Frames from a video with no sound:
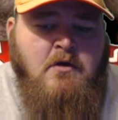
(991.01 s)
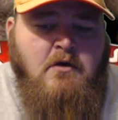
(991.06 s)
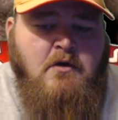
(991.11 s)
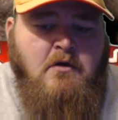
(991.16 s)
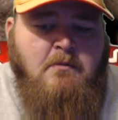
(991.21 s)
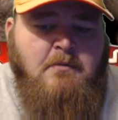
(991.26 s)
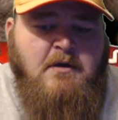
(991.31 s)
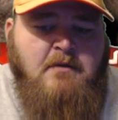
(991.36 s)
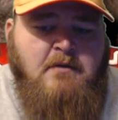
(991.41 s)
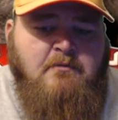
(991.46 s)

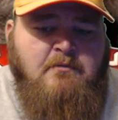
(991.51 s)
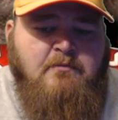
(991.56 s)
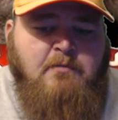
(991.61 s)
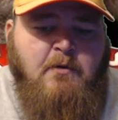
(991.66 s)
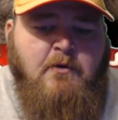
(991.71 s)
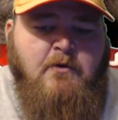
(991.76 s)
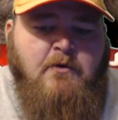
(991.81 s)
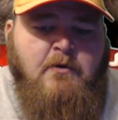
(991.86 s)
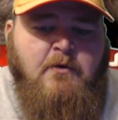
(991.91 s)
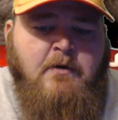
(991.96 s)
Khabib's
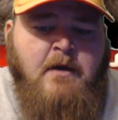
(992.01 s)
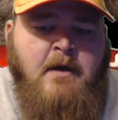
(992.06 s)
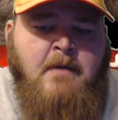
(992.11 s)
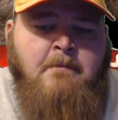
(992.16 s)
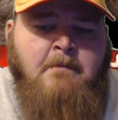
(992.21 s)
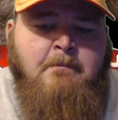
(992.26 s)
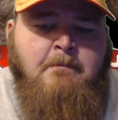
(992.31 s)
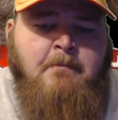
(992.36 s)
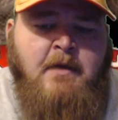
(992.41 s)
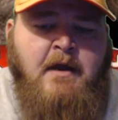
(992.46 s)
brother or
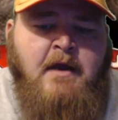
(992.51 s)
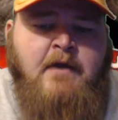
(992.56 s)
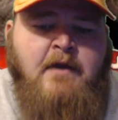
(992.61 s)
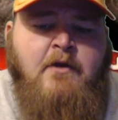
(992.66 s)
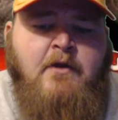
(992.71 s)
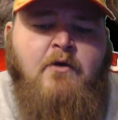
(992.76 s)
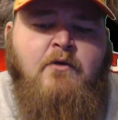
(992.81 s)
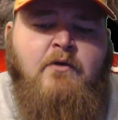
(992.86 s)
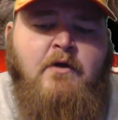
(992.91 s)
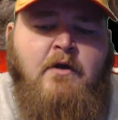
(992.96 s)
not, but I
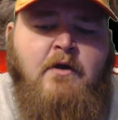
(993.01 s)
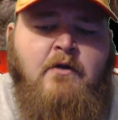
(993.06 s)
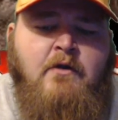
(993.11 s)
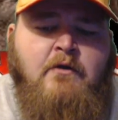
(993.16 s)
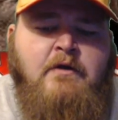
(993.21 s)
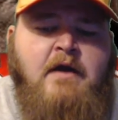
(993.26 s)
know the other